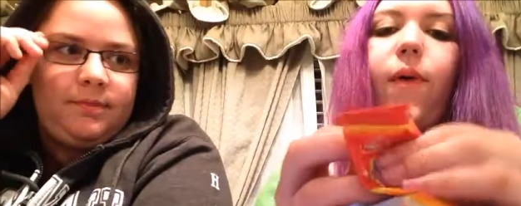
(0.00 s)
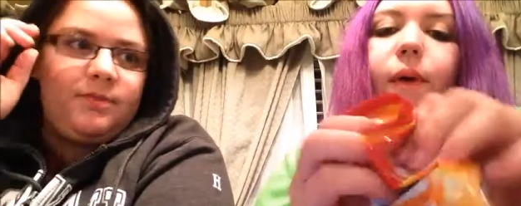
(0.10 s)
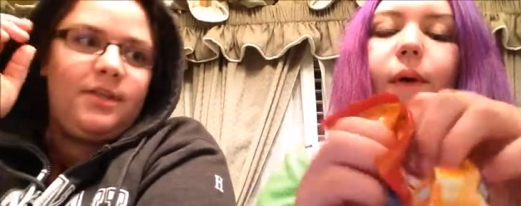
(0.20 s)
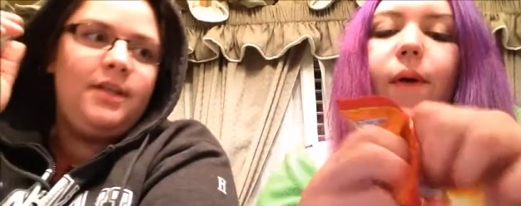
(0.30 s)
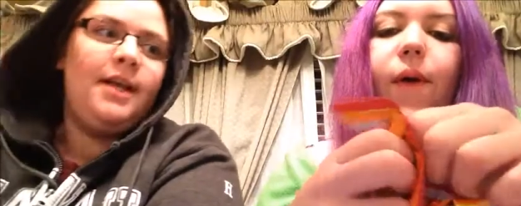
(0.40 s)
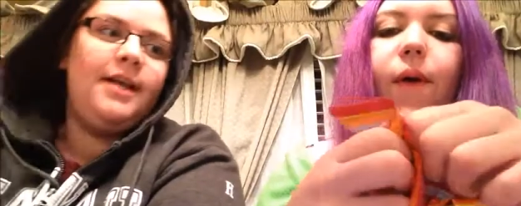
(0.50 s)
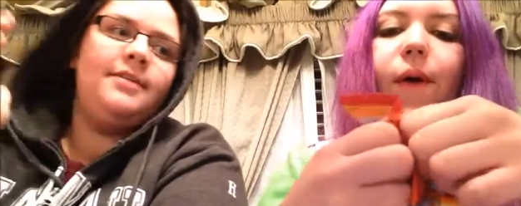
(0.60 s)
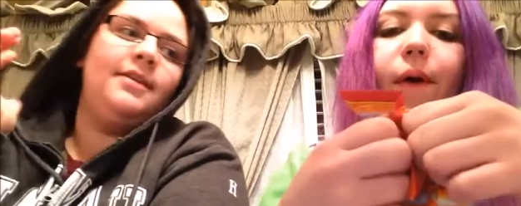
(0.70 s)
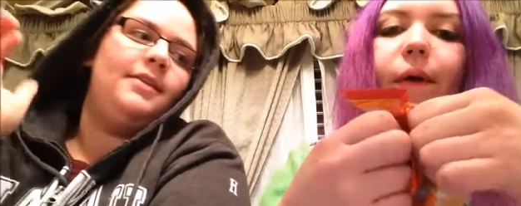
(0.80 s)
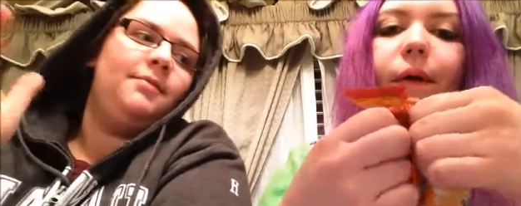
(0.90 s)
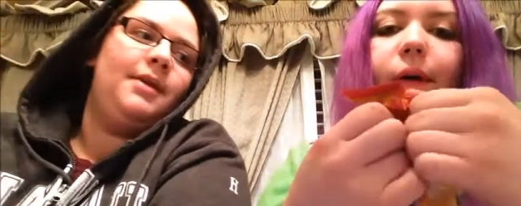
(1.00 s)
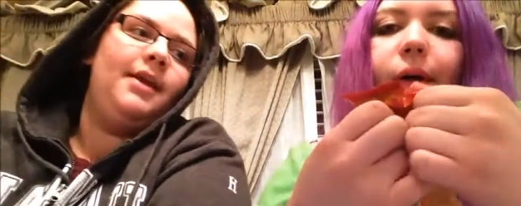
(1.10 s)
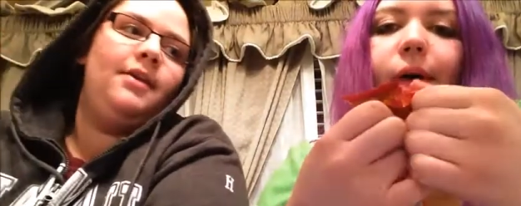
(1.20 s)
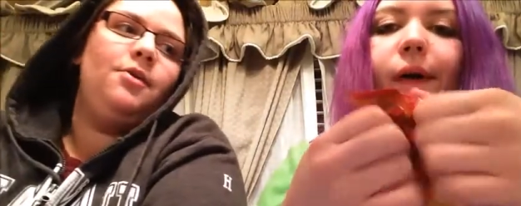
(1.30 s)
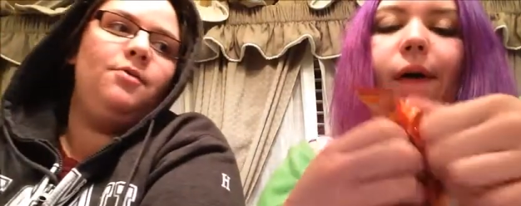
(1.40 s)
Speaker 1: If she likes it, then we
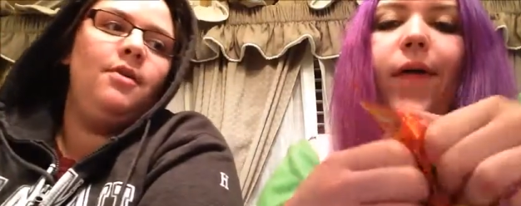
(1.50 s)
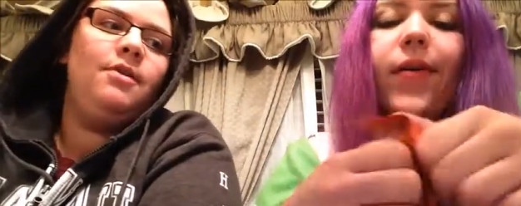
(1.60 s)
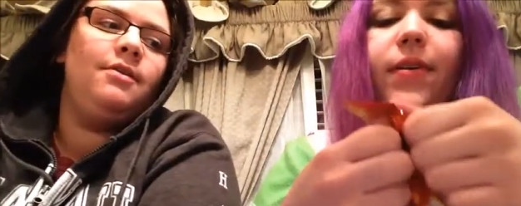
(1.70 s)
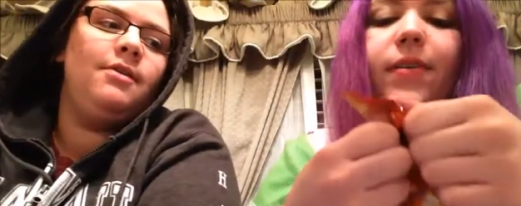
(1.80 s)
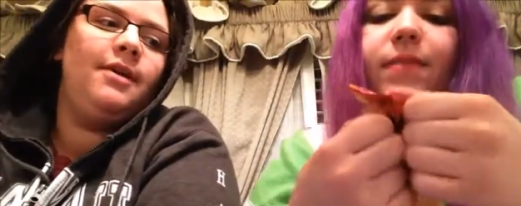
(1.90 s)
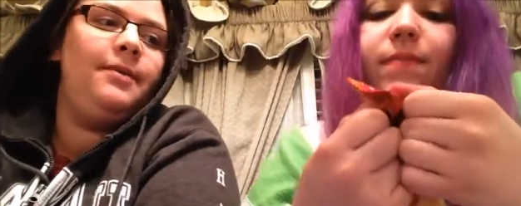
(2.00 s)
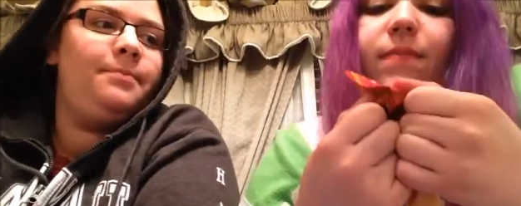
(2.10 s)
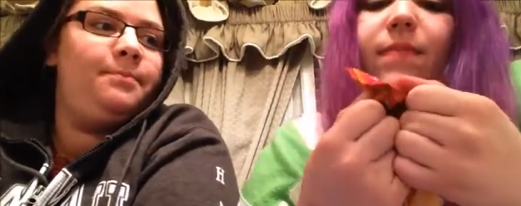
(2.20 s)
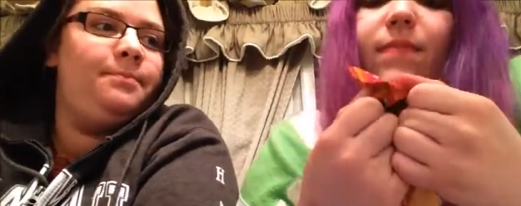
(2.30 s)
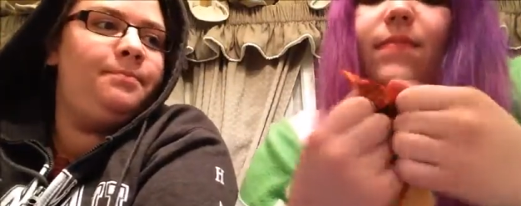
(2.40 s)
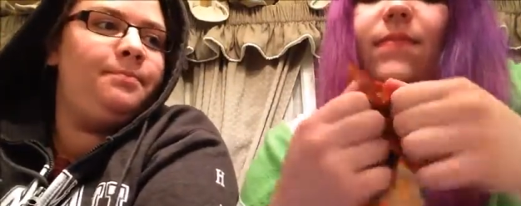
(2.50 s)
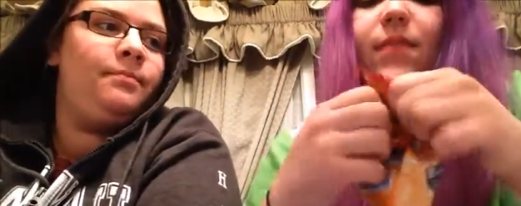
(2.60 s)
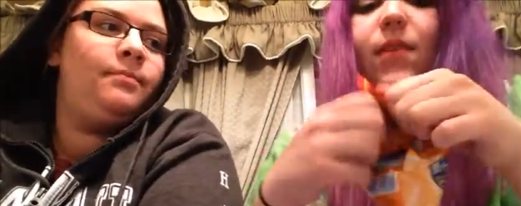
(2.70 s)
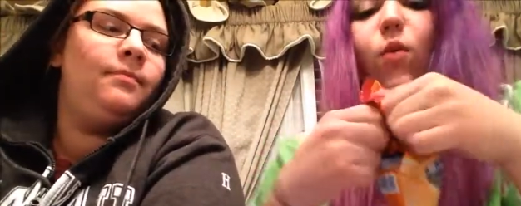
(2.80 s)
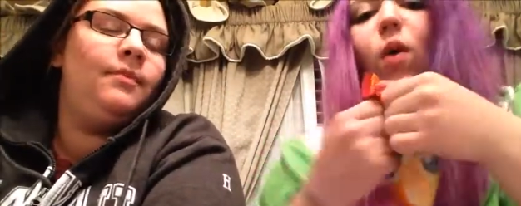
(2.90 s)
can't go wrong, right?
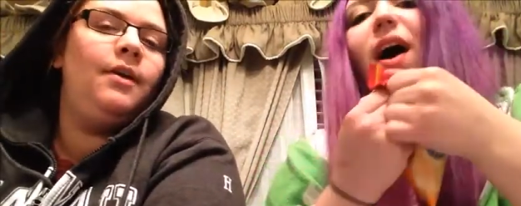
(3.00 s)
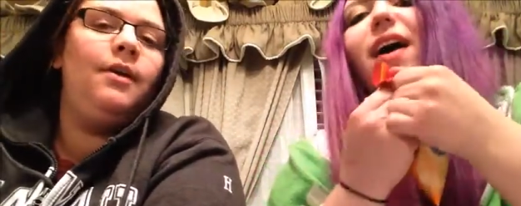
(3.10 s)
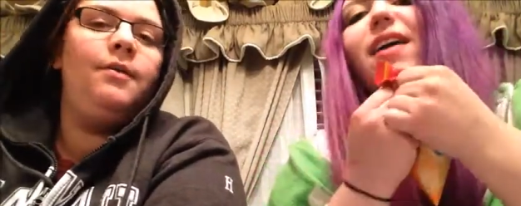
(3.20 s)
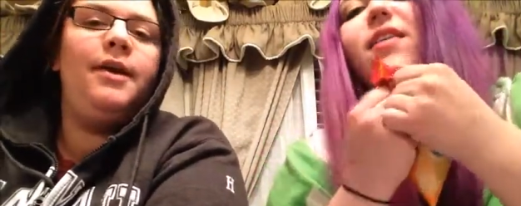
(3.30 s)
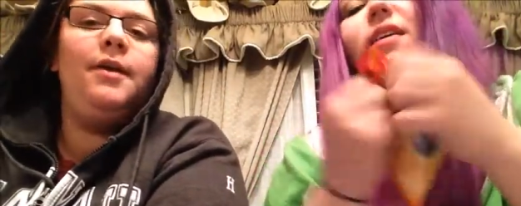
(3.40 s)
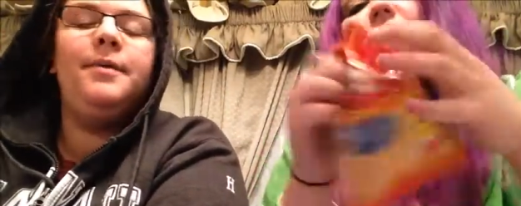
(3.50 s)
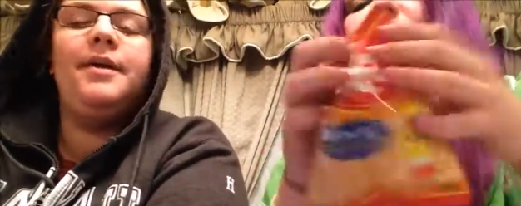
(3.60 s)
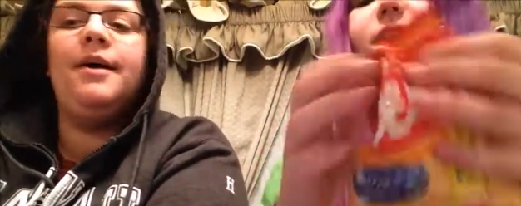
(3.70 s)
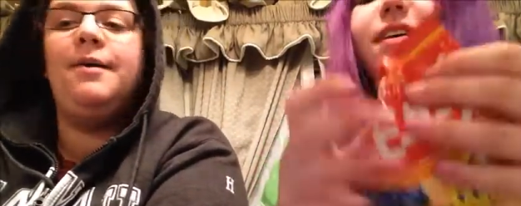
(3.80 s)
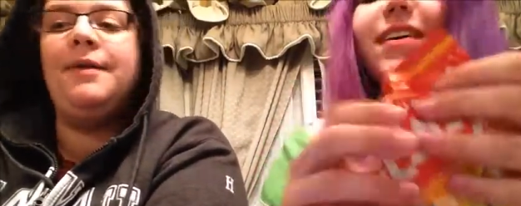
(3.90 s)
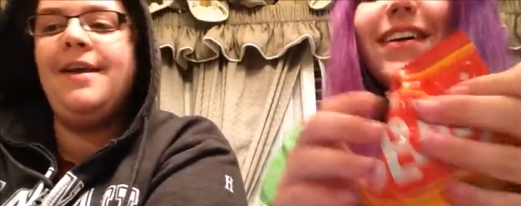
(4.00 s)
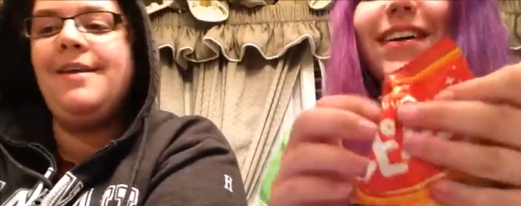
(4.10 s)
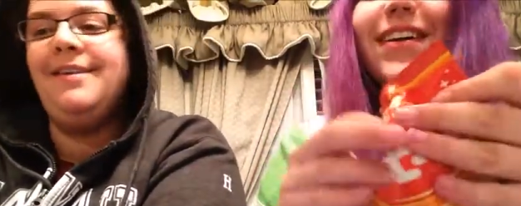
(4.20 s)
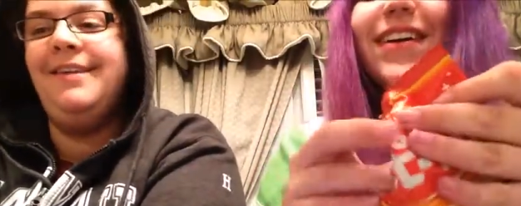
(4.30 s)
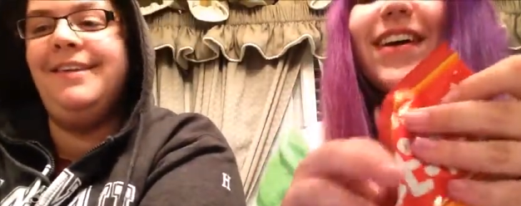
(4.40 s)
Oh, right. Here we go
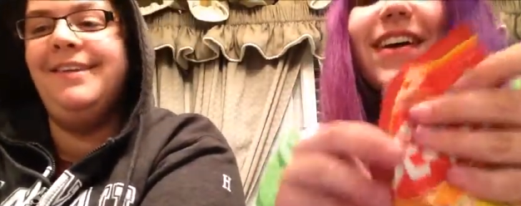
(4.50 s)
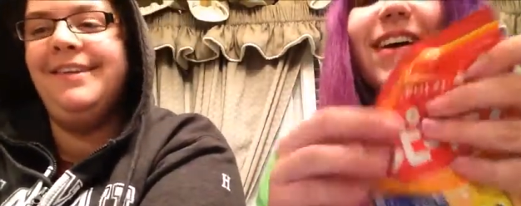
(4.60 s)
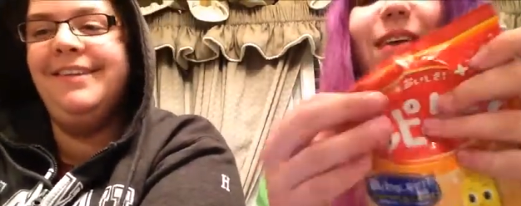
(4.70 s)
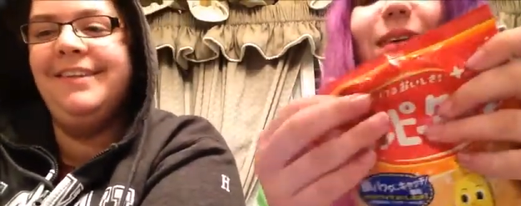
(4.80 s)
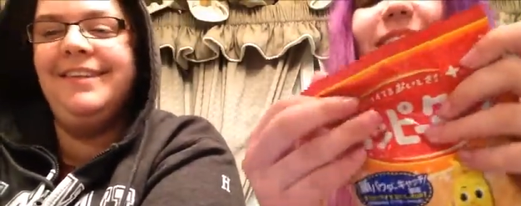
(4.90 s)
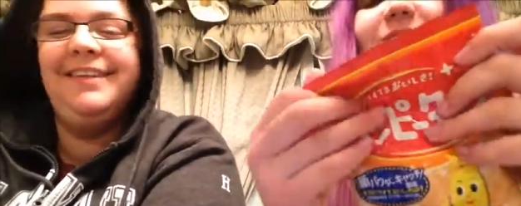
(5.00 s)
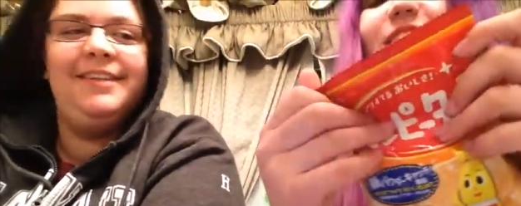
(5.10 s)
again. Okay, the